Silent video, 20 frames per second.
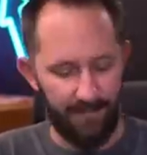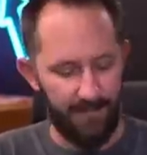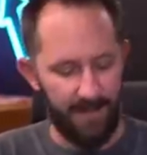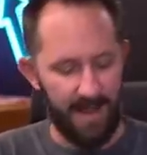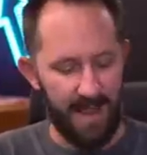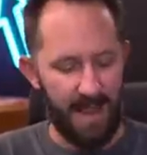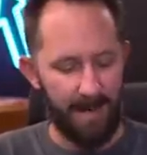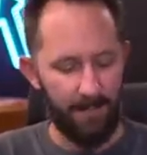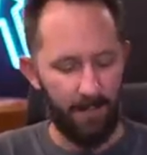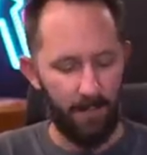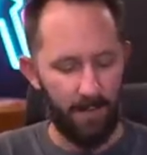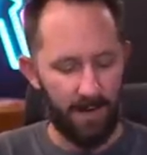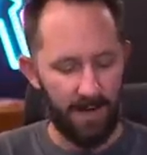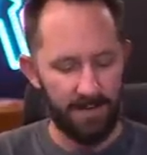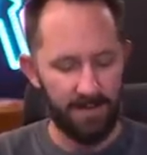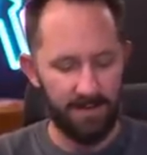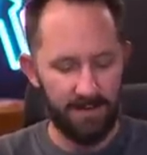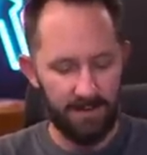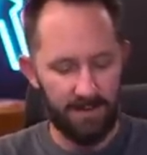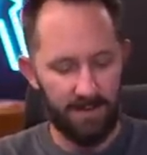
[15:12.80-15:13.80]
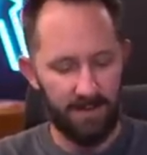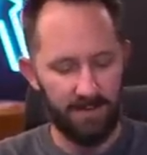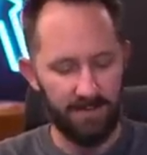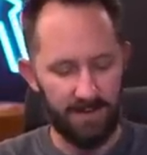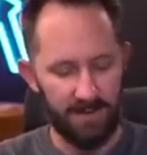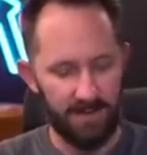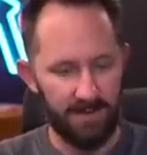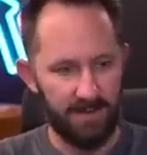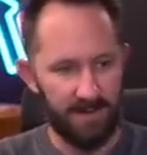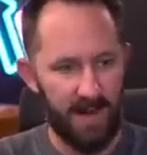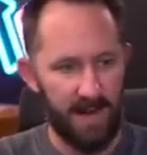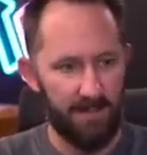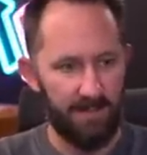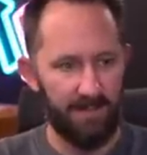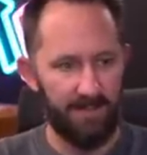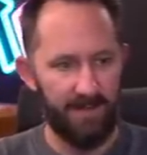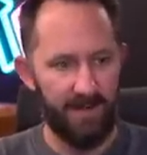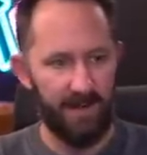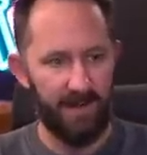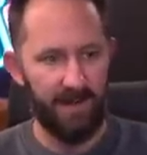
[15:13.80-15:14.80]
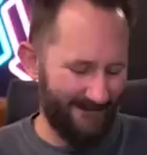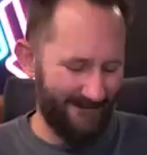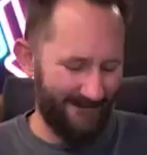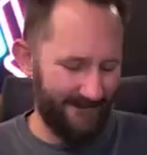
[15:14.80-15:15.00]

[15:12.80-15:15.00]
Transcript: The Apple Watch goes on top of that.